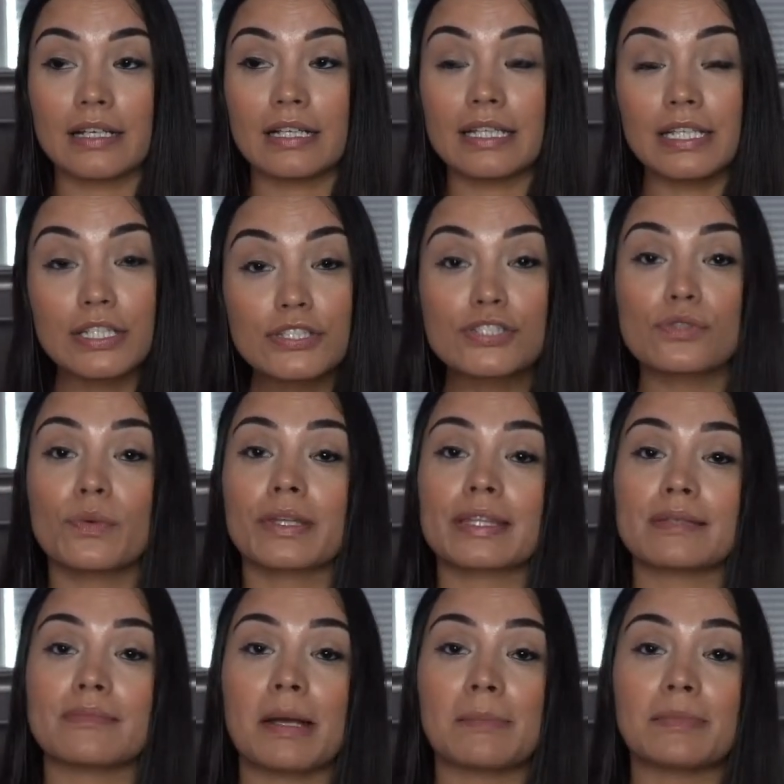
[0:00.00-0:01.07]
an issue with
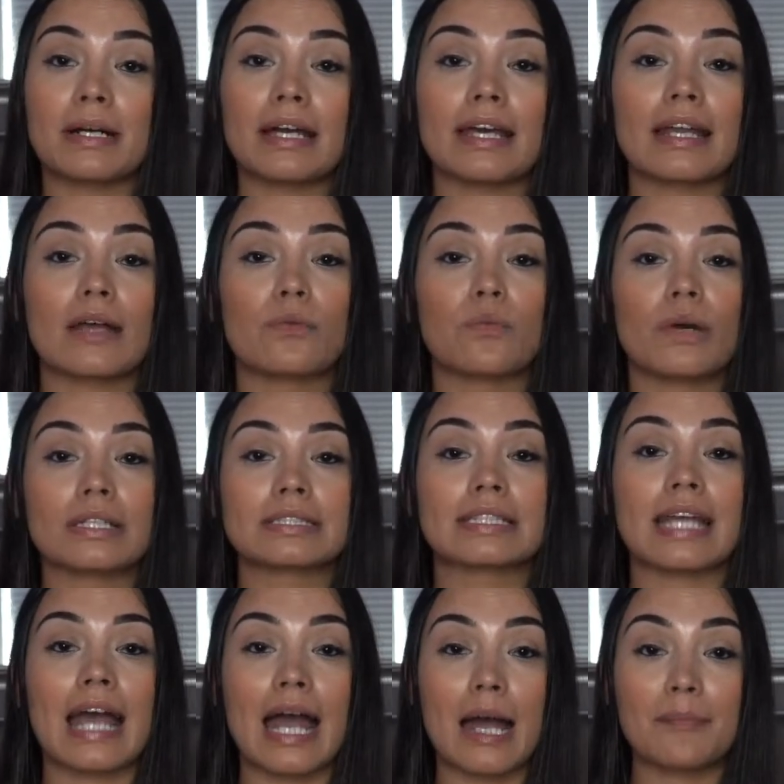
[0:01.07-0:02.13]
in my butt, and I wasn't
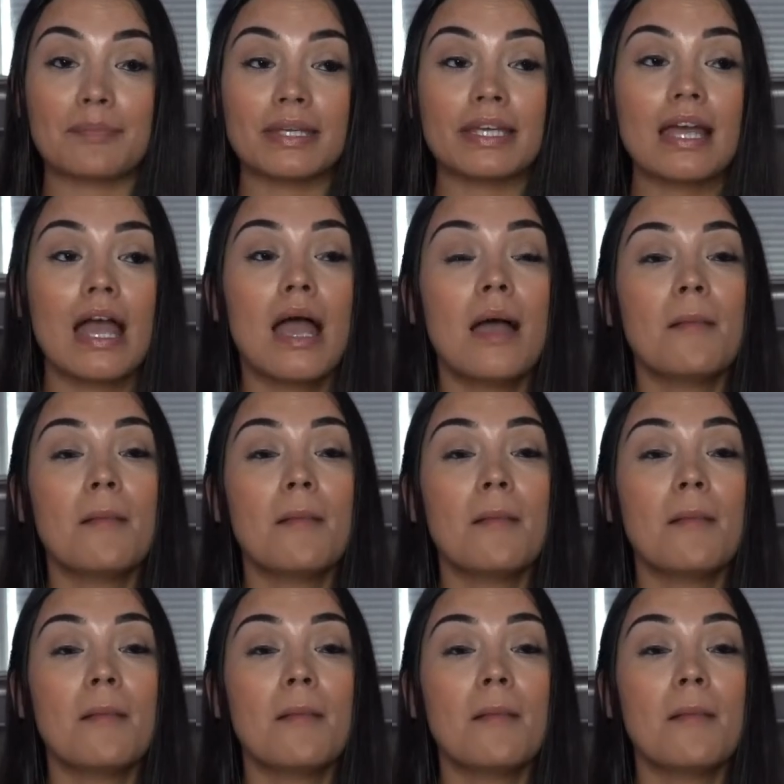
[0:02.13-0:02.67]
happy.